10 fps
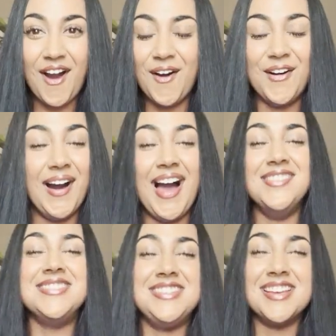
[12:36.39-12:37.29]
Oh,
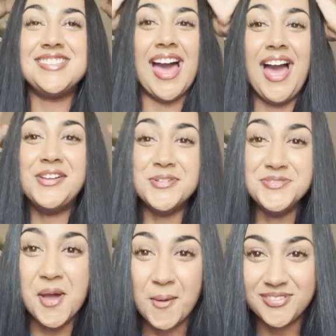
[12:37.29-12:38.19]
I could
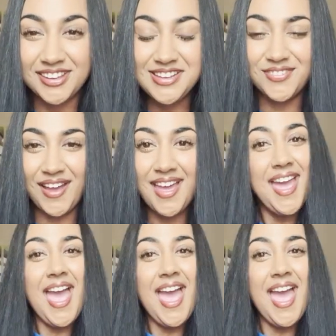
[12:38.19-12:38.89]
not believe it.